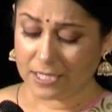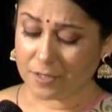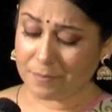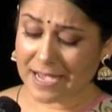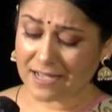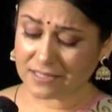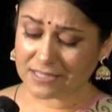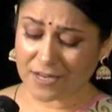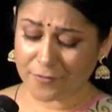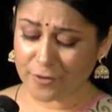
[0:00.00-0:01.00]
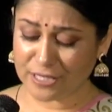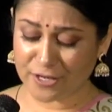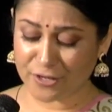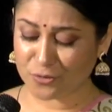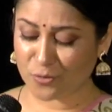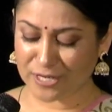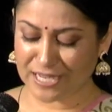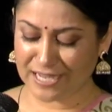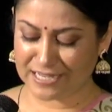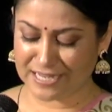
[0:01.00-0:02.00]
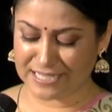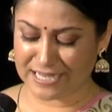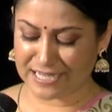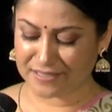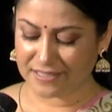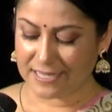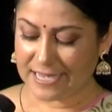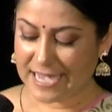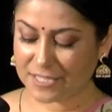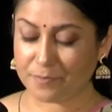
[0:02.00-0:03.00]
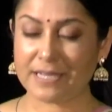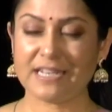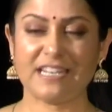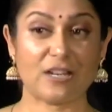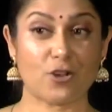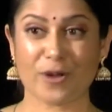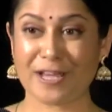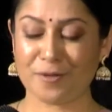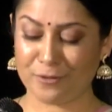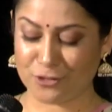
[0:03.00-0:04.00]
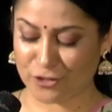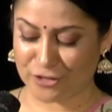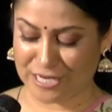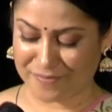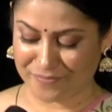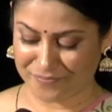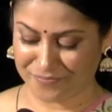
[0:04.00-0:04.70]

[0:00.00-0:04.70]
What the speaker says: The past several years working in India has been an incredible journey.